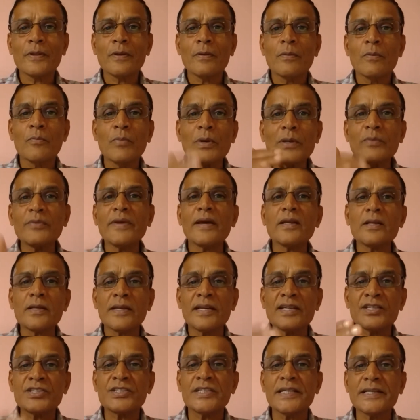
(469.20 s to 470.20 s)
But we are
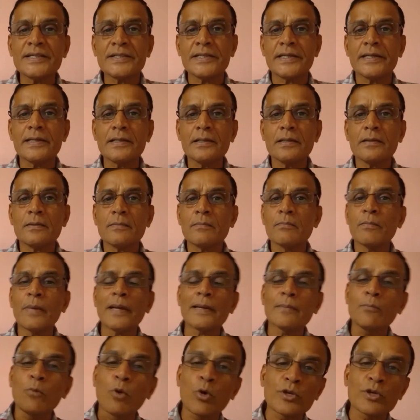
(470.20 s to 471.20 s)
restricting by
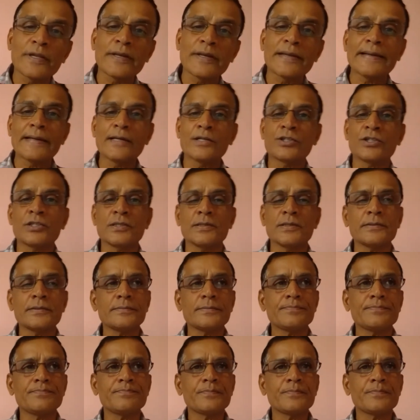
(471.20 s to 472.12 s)
more irrigation,